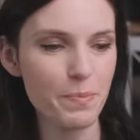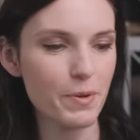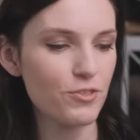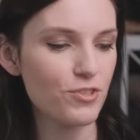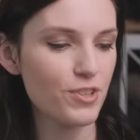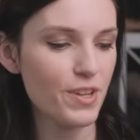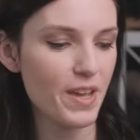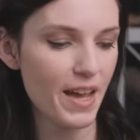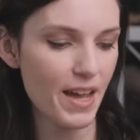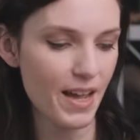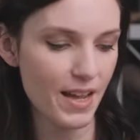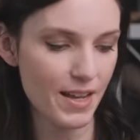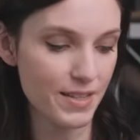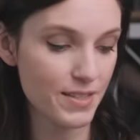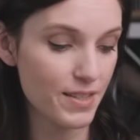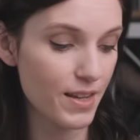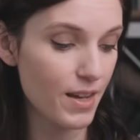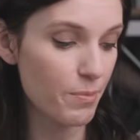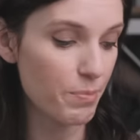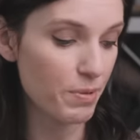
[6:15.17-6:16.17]
but she
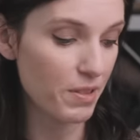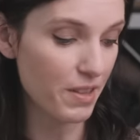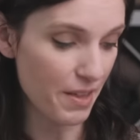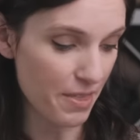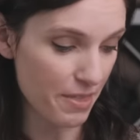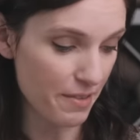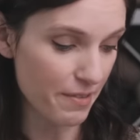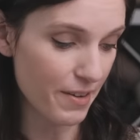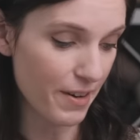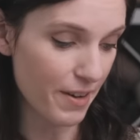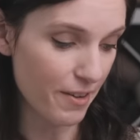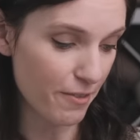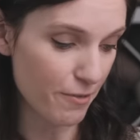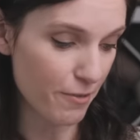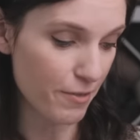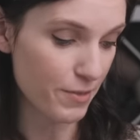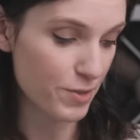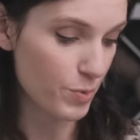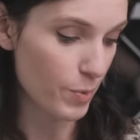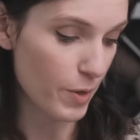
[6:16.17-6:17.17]
has a plethora
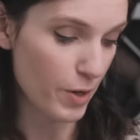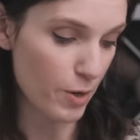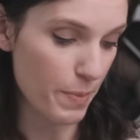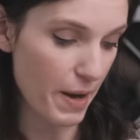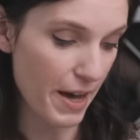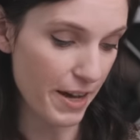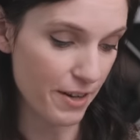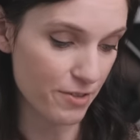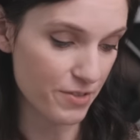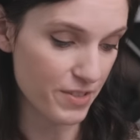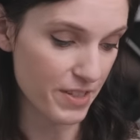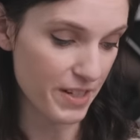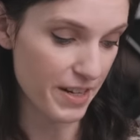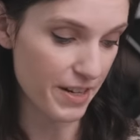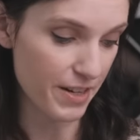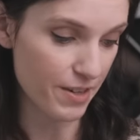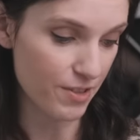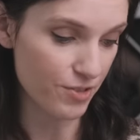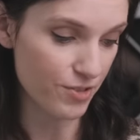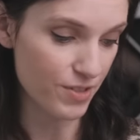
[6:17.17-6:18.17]
of sweater patterns in
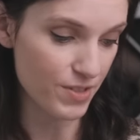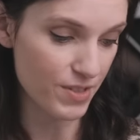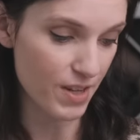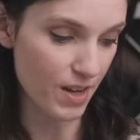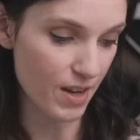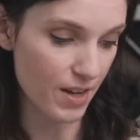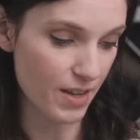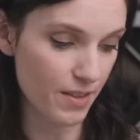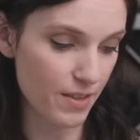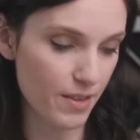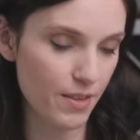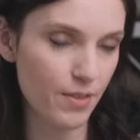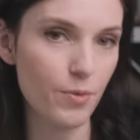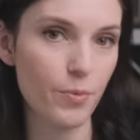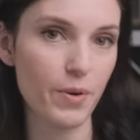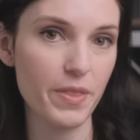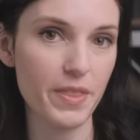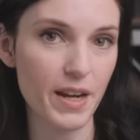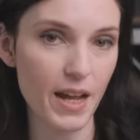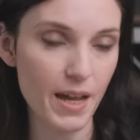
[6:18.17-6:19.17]
here. She's got the
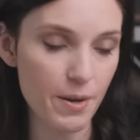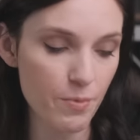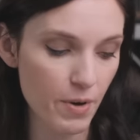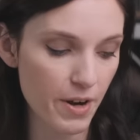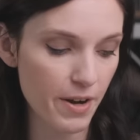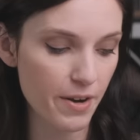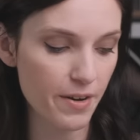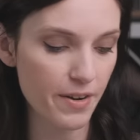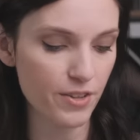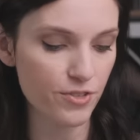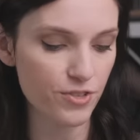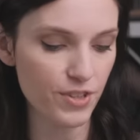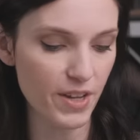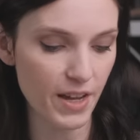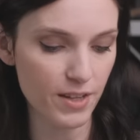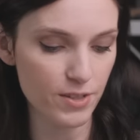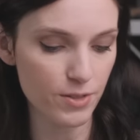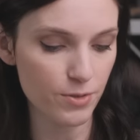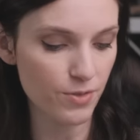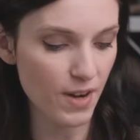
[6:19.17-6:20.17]
one that I'm wearing. She
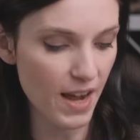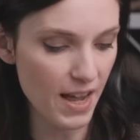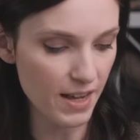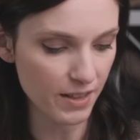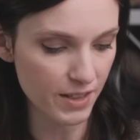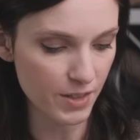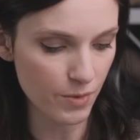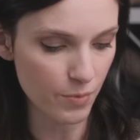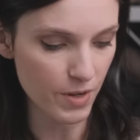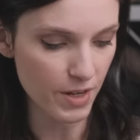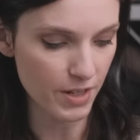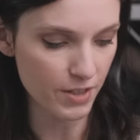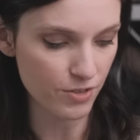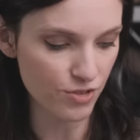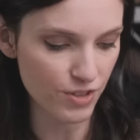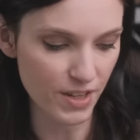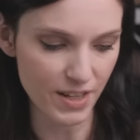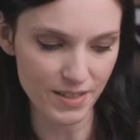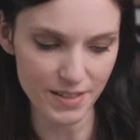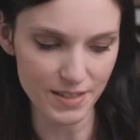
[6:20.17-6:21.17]
has a raglan one.
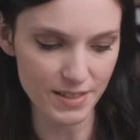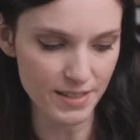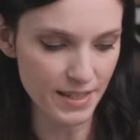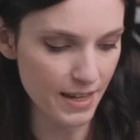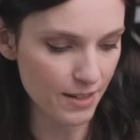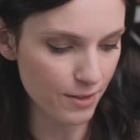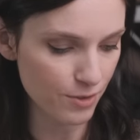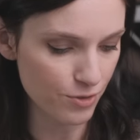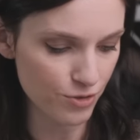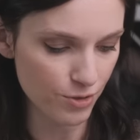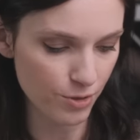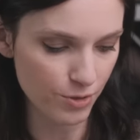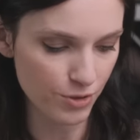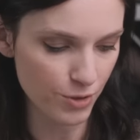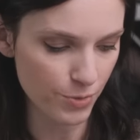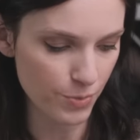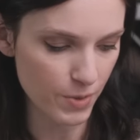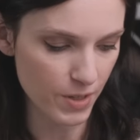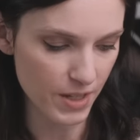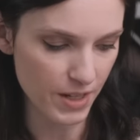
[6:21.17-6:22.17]
She has a saddle
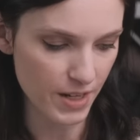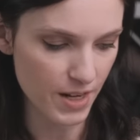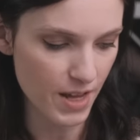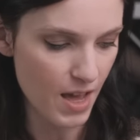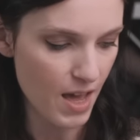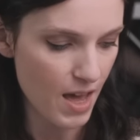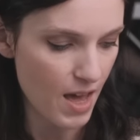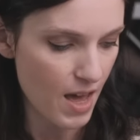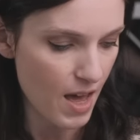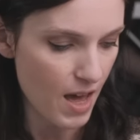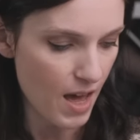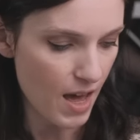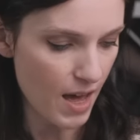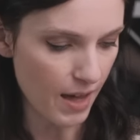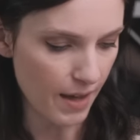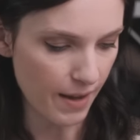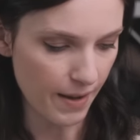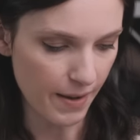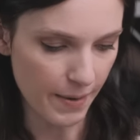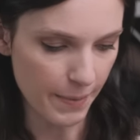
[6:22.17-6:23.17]
shoulder one.
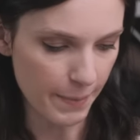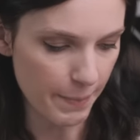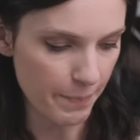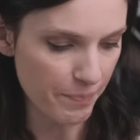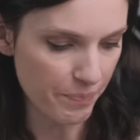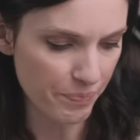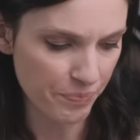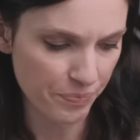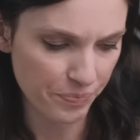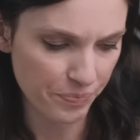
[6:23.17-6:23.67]
Um,